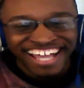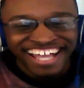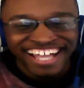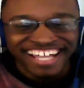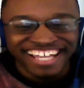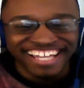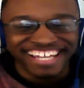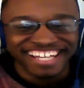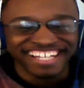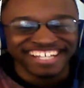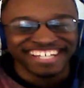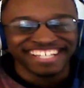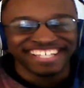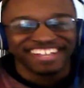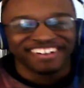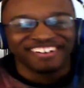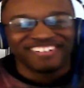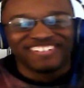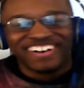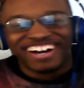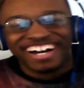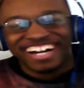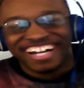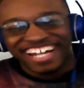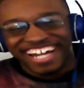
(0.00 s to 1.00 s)
He's the
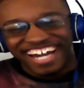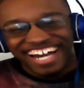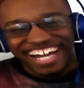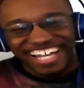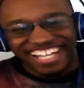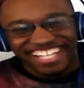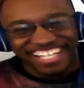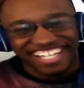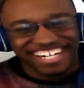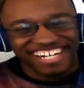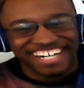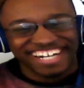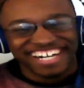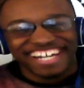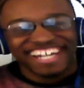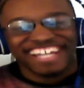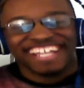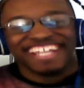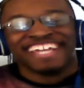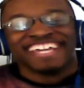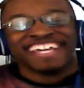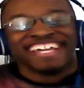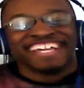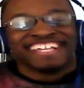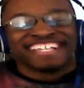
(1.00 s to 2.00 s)
one guy in the
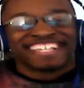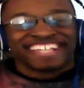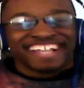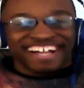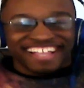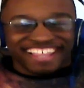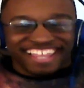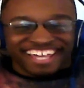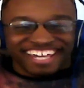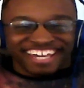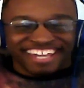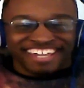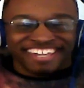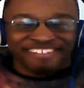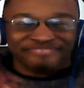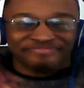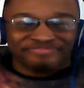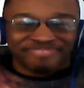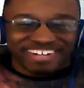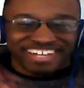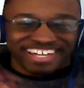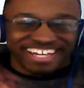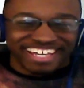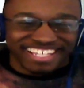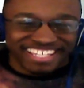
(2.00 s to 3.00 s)
hood. He's all, he
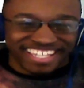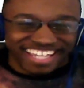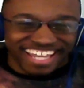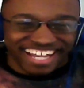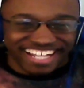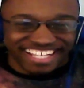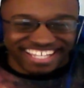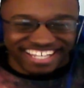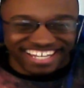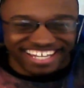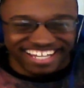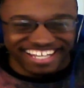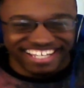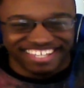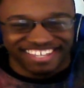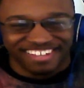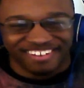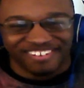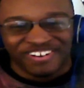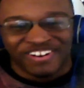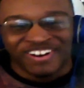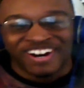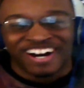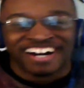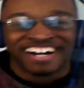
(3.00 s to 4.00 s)
put his hands against
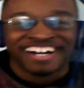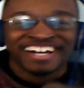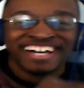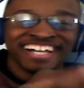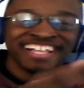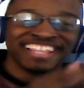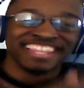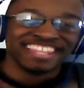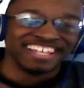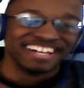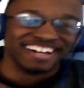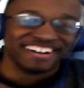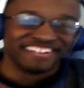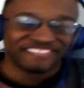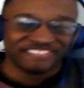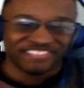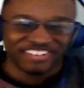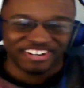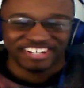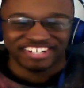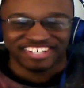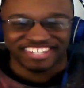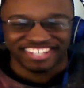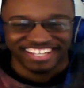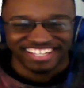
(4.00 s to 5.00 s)
the wall. Look,
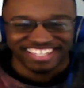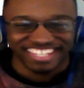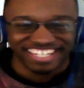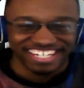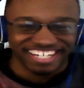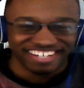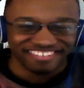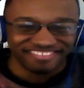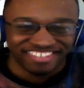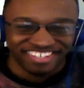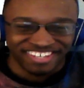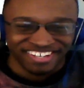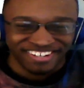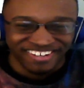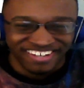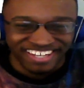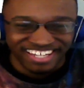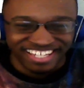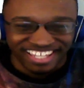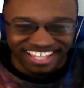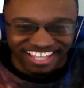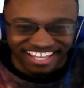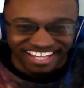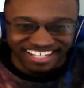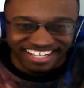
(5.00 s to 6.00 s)
first to leave too.
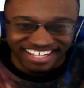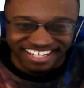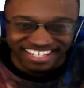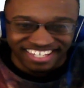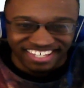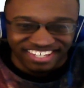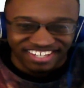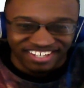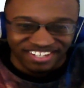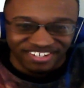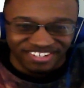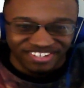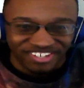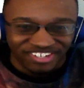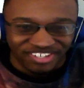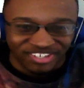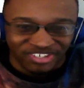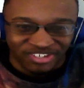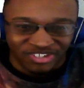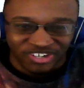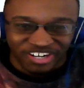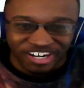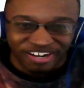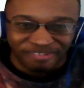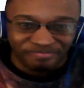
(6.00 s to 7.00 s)
He's like, this dude's
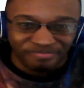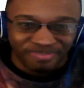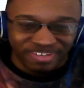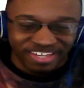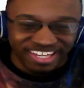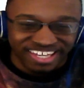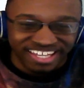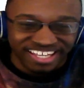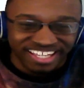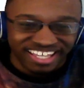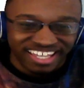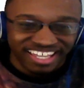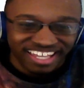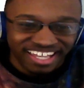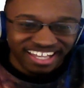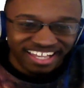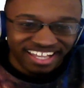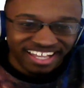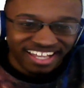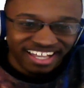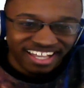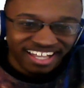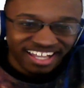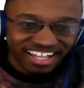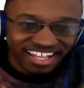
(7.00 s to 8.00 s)
tripping.